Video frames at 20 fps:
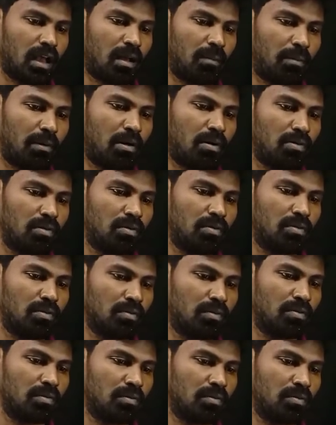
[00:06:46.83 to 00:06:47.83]

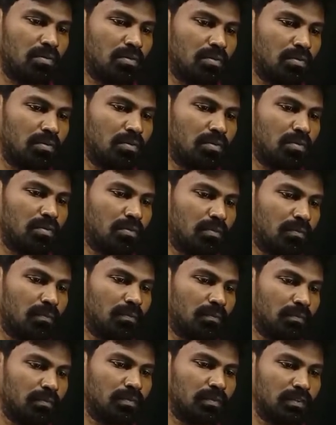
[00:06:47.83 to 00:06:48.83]
above
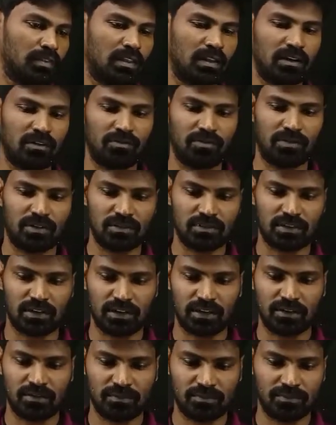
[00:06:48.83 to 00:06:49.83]
the reference
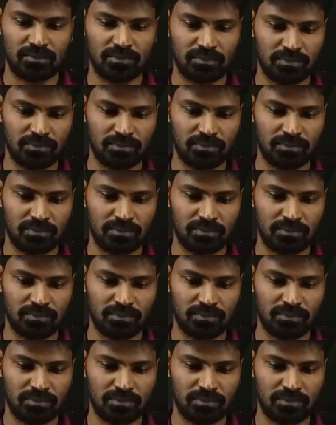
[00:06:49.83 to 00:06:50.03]
line.